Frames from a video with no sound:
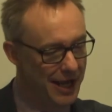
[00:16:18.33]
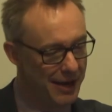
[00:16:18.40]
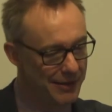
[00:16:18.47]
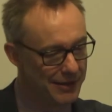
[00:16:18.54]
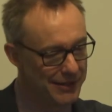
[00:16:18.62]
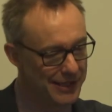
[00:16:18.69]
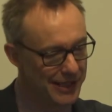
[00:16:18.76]
I
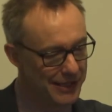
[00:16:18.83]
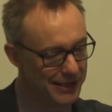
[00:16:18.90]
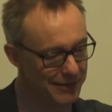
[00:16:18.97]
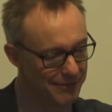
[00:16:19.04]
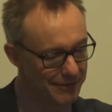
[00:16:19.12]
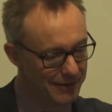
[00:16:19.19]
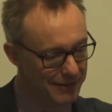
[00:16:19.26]
mean, the
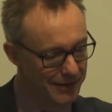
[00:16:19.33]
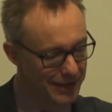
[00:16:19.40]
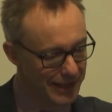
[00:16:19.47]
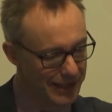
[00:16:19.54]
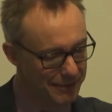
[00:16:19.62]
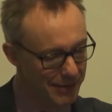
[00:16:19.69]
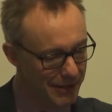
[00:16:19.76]
second
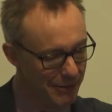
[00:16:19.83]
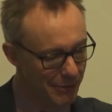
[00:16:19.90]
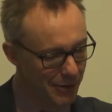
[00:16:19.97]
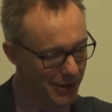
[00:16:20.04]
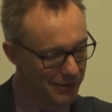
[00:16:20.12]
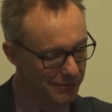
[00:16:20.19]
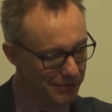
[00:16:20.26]
think it might be
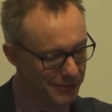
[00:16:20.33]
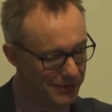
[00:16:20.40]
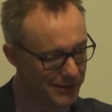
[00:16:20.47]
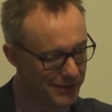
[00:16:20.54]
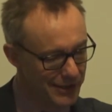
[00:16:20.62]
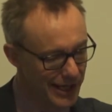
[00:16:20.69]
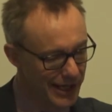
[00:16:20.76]
worth
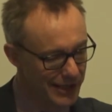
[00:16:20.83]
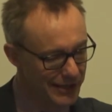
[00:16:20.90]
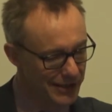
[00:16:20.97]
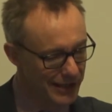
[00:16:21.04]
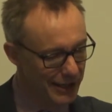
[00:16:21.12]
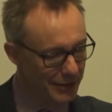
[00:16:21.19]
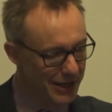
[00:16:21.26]
saying is
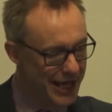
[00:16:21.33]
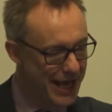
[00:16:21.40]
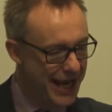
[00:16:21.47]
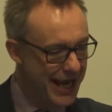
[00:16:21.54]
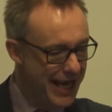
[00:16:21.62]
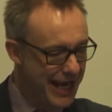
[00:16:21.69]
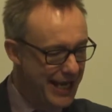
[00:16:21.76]
that in,
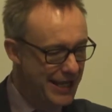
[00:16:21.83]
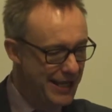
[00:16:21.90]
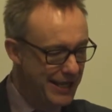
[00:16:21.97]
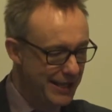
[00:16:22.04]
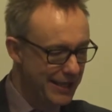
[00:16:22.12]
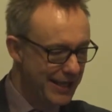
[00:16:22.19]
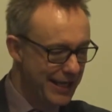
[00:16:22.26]

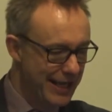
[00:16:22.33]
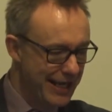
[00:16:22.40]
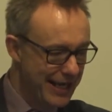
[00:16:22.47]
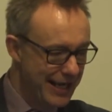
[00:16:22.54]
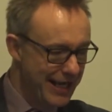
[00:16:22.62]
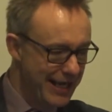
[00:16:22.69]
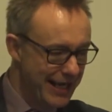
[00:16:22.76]
in,
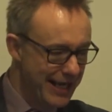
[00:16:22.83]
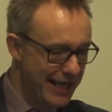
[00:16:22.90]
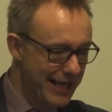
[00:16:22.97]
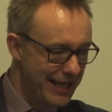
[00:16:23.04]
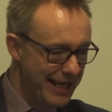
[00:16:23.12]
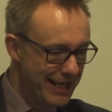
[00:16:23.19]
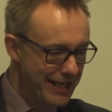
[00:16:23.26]

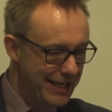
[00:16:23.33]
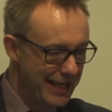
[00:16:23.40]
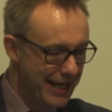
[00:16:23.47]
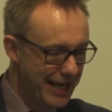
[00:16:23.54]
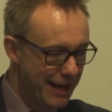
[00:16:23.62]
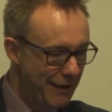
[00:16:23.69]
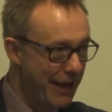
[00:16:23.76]

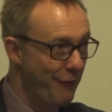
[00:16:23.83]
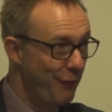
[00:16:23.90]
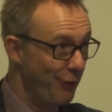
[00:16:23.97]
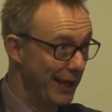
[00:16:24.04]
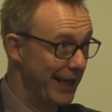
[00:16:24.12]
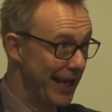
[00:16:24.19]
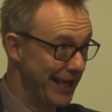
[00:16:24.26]
if
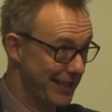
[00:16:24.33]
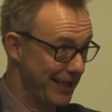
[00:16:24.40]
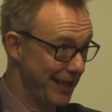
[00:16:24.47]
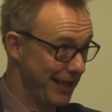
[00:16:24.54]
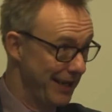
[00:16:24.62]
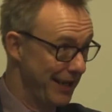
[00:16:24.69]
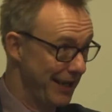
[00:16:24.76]
we get
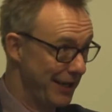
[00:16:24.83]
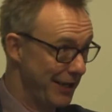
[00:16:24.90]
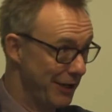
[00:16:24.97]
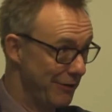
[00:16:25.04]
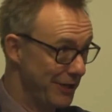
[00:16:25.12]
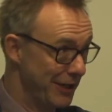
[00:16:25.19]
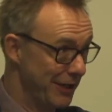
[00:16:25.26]
a, a
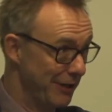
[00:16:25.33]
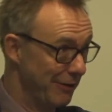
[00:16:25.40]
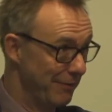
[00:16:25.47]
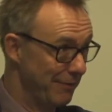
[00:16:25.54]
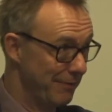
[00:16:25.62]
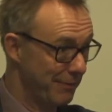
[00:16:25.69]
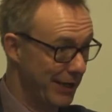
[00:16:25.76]
no deal
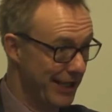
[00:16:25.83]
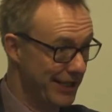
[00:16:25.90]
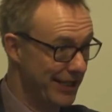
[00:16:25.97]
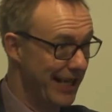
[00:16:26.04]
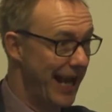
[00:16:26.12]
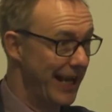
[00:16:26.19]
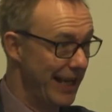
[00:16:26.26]

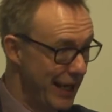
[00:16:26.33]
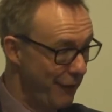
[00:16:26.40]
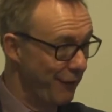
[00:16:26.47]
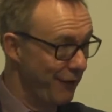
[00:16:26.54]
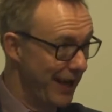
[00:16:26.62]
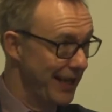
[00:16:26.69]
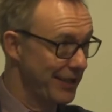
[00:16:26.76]
Brexit and
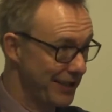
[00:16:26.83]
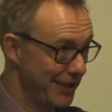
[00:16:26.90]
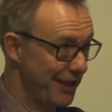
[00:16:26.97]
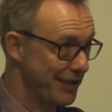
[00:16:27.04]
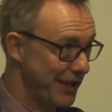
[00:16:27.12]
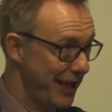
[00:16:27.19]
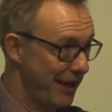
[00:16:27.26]
if that
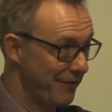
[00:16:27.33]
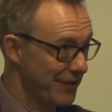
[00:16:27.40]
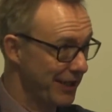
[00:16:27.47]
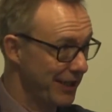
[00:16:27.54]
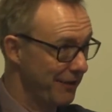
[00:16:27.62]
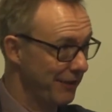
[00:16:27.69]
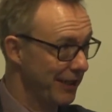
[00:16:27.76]
starts to have
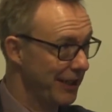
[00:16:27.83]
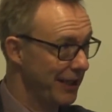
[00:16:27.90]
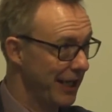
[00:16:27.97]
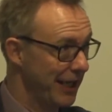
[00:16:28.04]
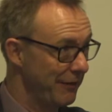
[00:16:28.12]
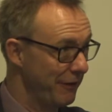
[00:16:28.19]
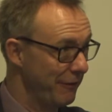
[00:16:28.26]
significant
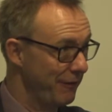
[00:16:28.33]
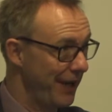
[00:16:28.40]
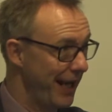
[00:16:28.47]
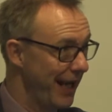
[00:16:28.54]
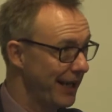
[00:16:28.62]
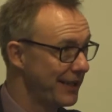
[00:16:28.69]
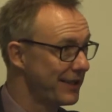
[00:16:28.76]
negative
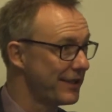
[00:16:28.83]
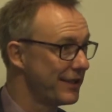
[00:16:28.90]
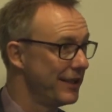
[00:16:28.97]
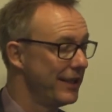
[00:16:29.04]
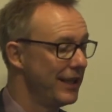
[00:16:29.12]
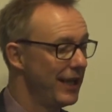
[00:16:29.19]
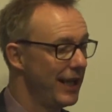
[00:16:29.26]
effects,
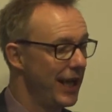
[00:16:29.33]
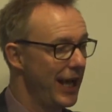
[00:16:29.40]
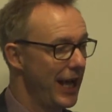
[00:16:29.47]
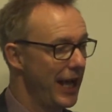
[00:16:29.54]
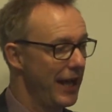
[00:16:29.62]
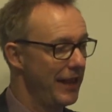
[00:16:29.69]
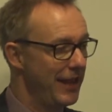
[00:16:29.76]

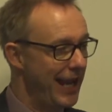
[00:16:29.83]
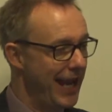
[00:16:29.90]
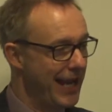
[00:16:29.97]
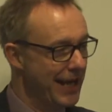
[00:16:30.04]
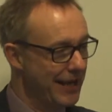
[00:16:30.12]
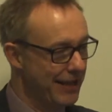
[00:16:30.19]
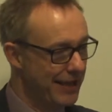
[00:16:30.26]
uh,
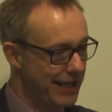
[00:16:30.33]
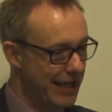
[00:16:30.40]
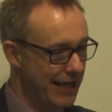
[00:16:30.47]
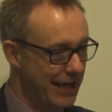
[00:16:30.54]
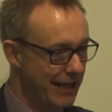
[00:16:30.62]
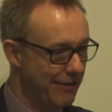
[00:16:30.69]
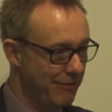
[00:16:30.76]
then
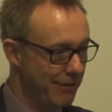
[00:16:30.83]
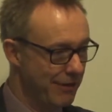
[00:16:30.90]
the,